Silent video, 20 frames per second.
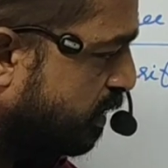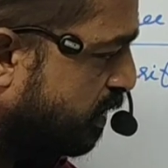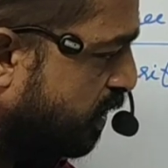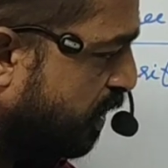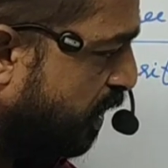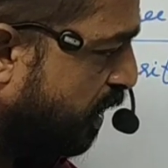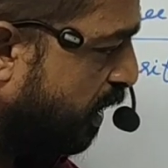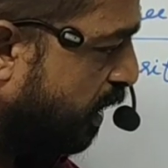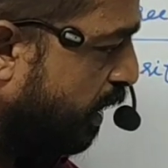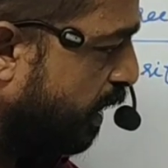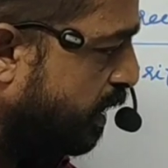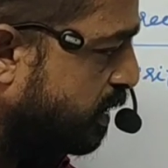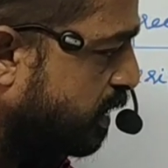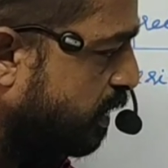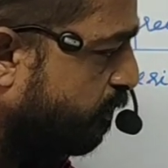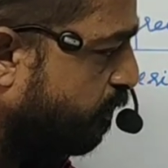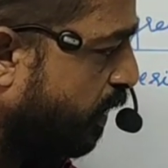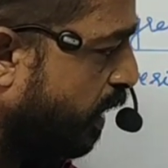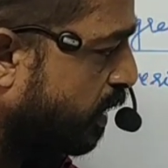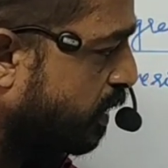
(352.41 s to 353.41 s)
3 is
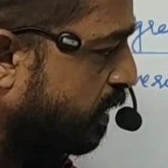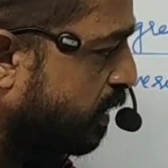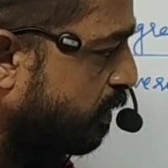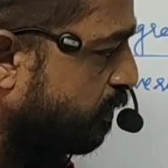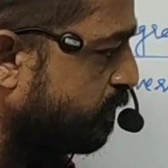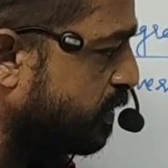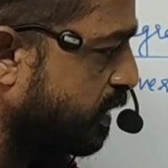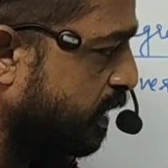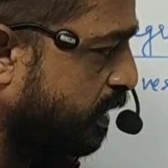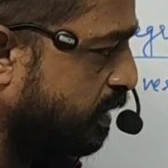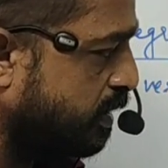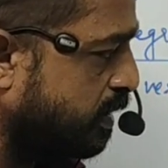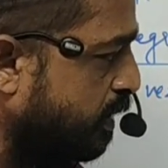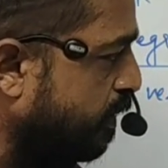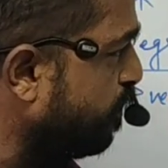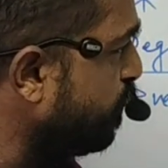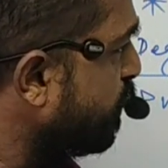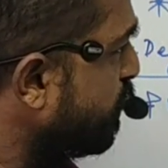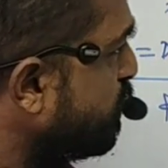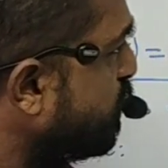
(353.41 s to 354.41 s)
a factor of 6.